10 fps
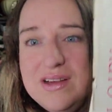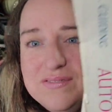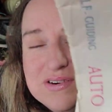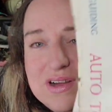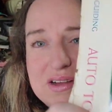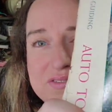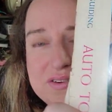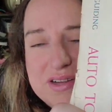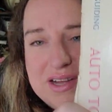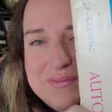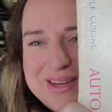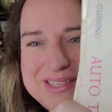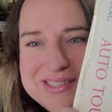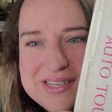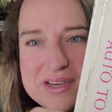cover off. Um, I
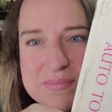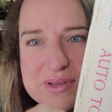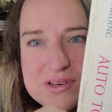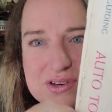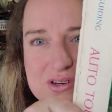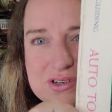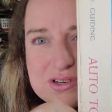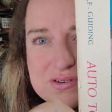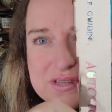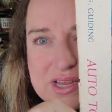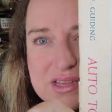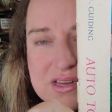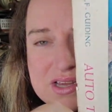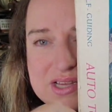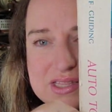did take a picture and show that.
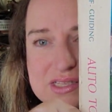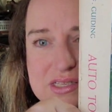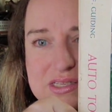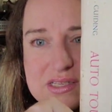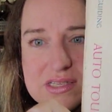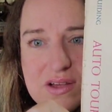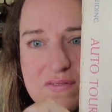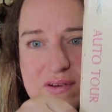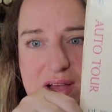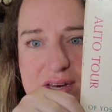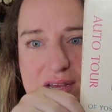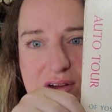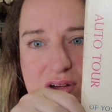This is a self-guiding